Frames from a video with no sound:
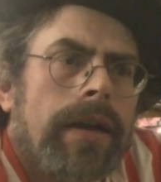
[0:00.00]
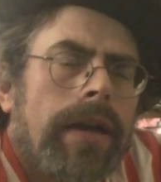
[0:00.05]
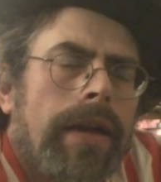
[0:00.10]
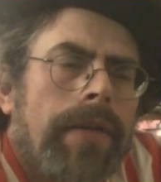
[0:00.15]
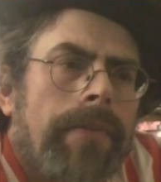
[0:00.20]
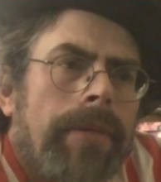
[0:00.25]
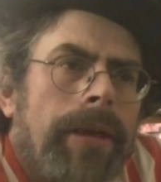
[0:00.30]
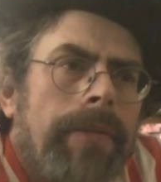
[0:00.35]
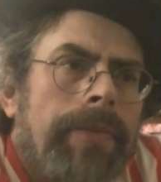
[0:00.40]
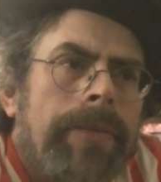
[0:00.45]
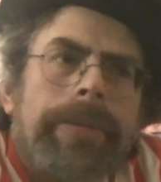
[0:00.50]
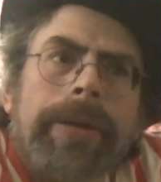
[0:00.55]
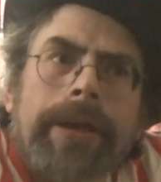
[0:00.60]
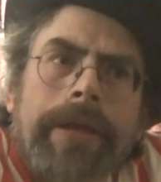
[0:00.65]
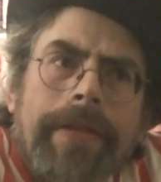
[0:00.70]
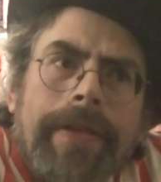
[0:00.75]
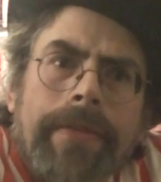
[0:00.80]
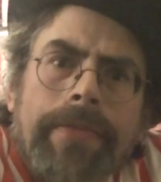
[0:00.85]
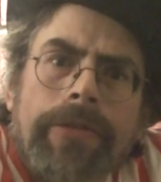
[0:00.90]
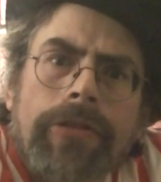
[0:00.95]
and maybe
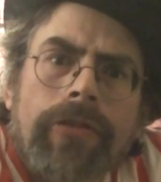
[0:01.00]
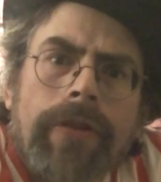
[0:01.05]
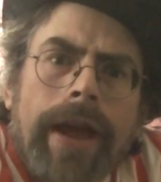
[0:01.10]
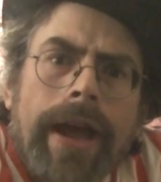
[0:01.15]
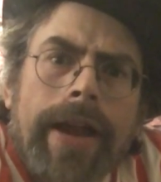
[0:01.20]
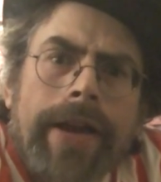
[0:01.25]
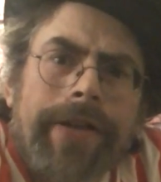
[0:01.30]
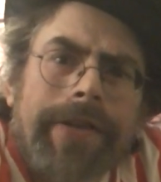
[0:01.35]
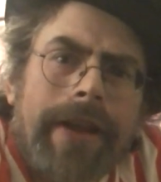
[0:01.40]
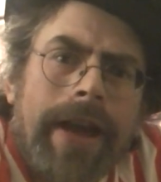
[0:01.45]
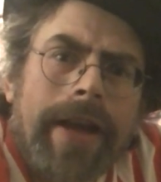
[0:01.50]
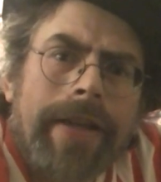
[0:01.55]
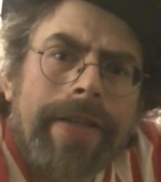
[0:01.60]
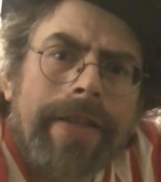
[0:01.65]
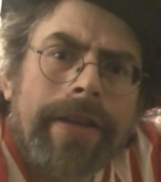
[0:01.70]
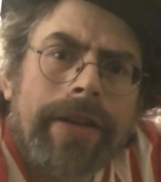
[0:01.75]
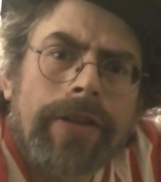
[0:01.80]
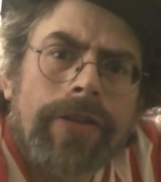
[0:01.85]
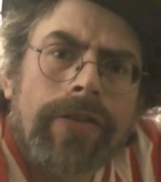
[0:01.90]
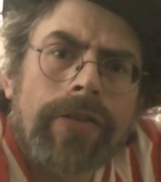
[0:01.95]
because I'm
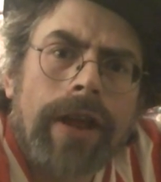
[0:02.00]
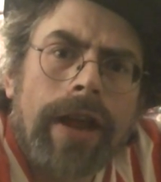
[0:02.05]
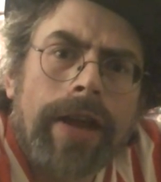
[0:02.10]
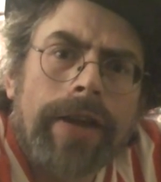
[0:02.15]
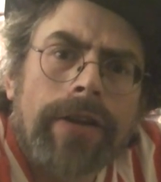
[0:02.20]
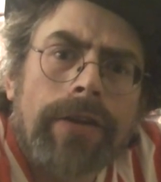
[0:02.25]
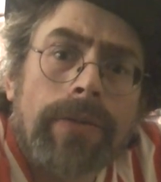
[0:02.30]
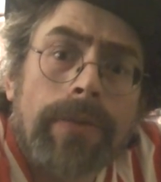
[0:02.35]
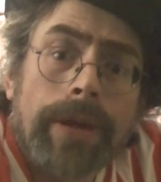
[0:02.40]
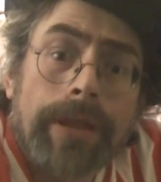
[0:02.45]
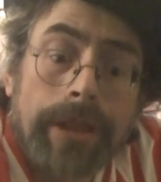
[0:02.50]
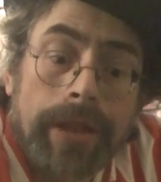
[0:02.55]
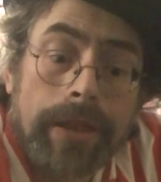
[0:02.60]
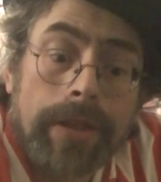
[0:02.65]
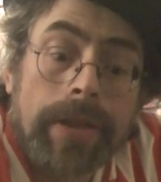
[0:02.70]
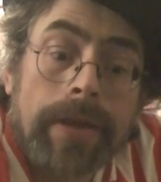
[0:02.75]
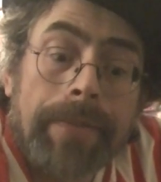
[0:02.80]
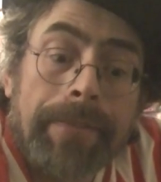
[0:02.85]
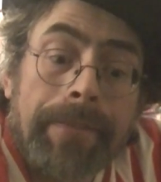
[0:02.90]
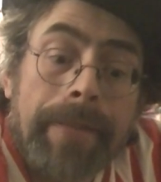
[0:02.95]
strategizing and trying to win
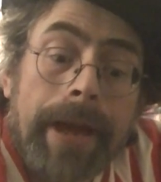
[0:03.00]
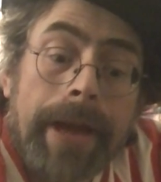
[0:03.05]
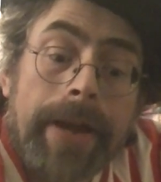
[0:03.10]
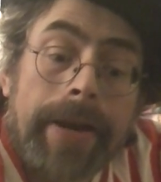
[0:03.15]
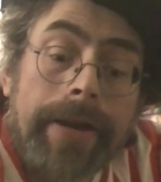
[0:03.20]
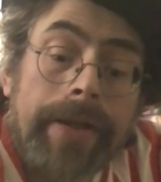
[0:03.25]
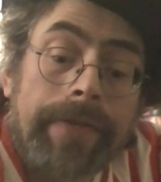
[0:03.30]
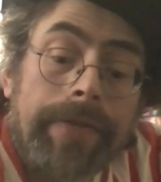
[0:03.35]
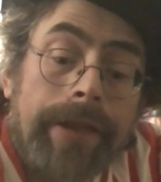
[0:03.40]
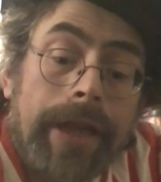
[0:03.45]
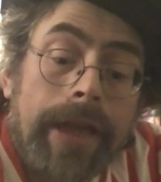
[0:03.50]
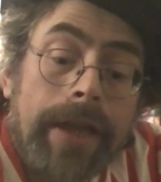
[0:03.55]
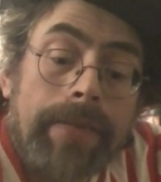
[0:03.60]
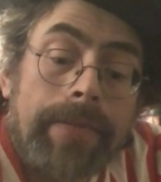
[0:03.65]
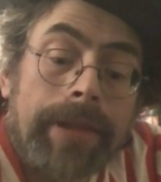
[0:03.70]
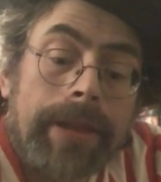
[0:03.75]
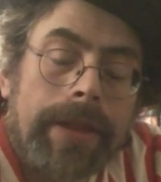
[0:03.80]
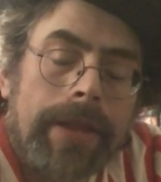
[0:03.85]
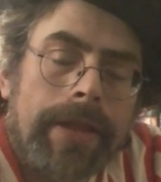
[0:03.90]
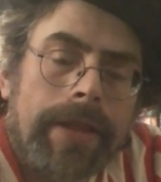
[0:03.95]
this competitive
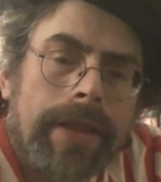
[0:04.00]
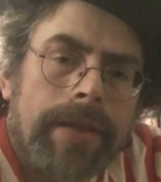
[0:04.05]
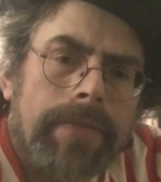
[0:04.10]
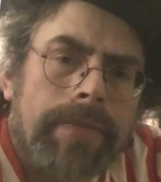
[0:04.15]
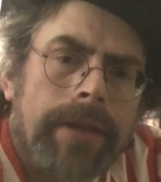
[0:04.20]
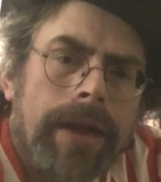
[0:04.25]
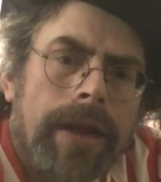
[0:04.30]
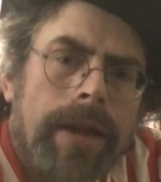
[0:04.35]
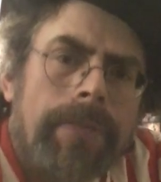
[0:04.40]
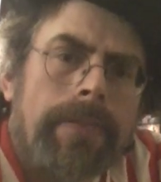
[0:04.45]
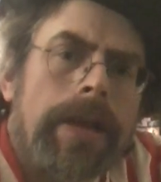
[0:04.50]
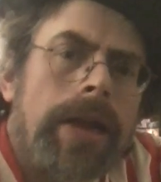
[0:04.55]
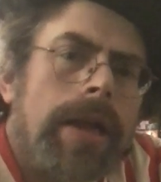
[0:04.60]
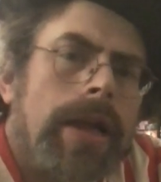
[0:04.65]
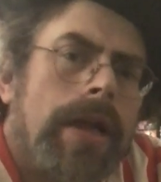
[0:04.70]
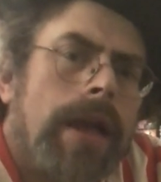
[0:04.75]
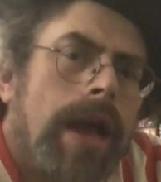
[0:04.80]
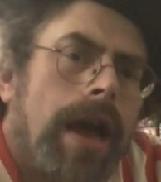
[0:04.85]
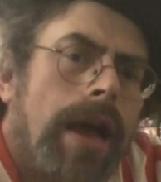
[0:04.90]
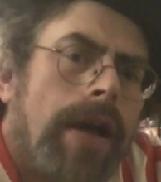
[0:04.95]
game at the same time,
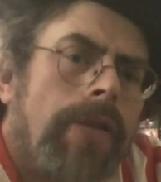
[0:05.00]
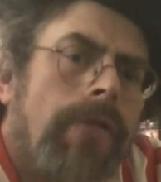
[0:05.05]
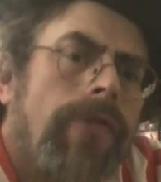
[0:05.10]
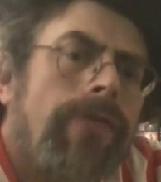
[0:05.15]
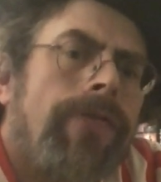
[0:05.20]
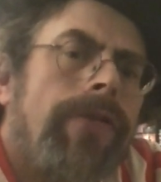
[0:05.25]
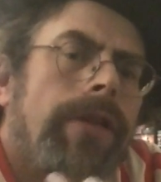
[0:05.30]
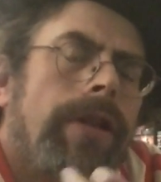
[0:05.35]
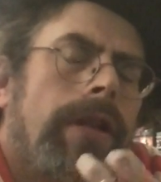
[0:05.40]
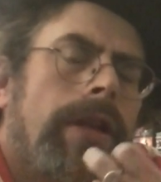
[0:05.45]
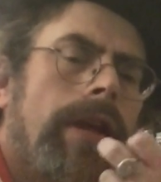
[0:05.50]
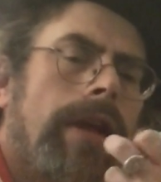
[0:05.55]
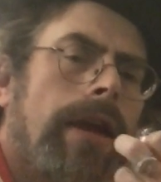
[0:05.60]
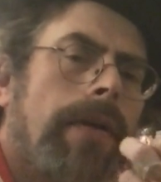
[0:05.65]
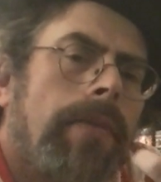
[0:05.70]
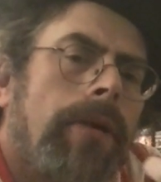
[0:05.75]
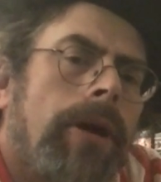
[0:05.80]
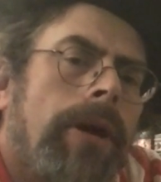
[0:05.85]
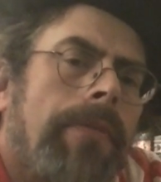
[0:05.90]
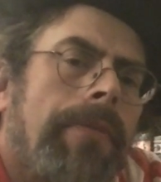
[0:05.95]
I don't feel like
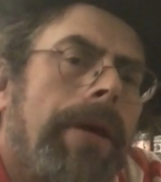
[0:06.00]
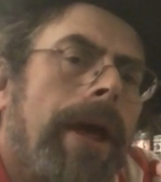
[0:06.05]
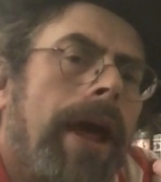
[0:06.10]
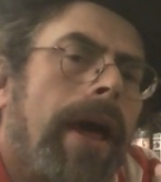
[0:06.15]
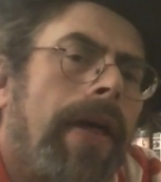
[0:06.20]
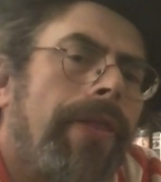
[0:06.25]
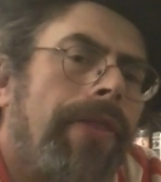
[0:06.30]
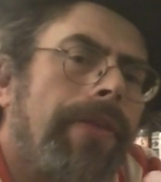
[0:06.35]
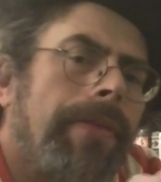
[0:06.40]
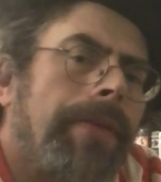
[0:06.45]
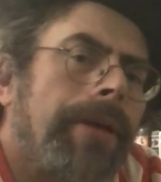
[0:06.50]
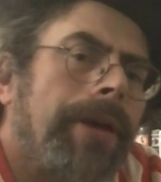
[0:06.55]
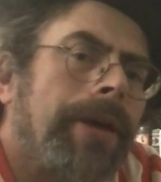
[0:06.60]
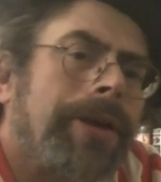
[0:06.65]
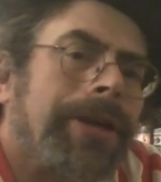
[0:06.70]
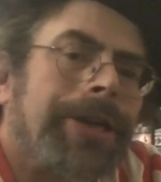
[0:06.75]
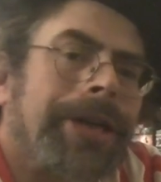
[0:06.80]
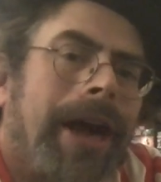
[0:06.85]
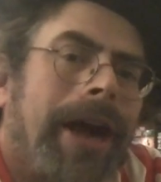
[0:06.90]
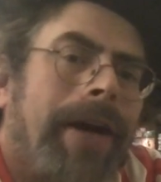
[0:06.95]
I'm on a path to be
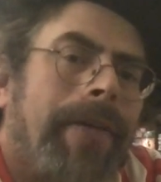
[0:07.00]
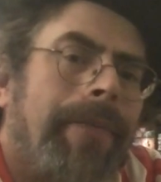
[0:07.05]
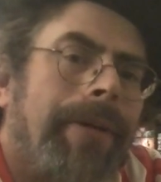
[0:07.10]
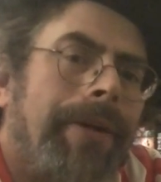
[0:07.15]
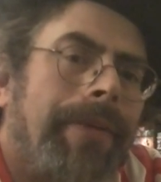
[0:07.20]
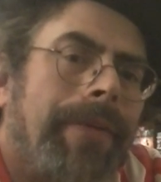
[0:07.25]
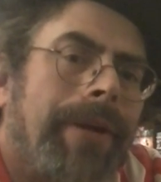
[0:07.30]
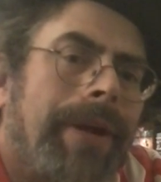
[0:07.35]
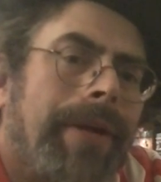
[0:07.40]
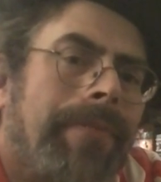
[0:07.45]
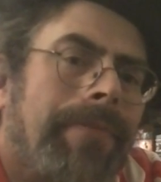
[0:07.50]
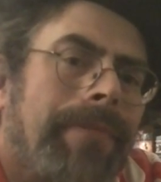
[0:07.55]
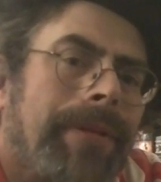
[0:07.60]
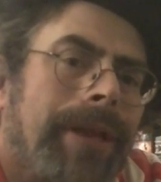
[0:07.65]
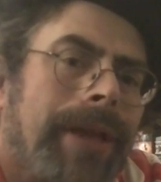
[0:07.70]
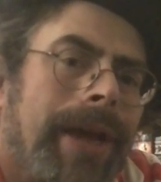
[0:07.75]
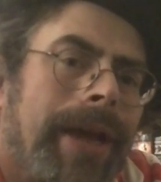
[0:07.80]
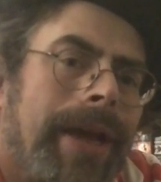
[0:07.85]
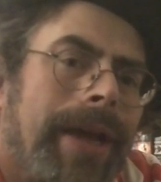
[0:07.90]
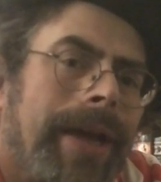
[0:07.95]
a shaman when I'm
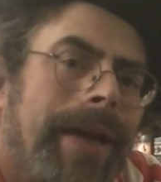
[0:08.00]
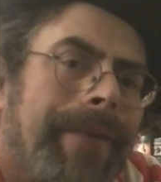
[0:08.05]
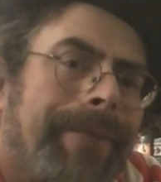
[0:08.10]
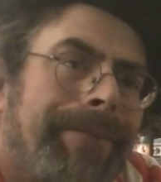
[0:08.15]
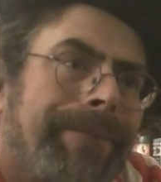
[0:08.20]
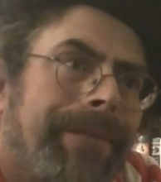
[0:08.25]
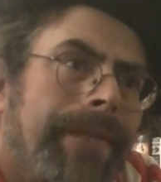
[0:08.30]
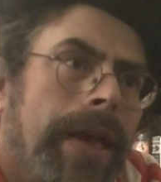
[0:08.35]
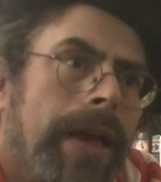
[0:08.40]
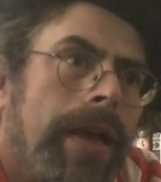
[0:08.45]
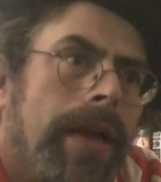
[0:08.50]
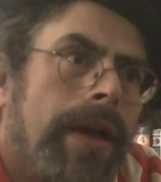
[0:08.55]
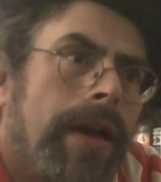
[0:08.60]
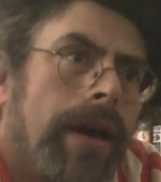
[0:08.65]
playing it.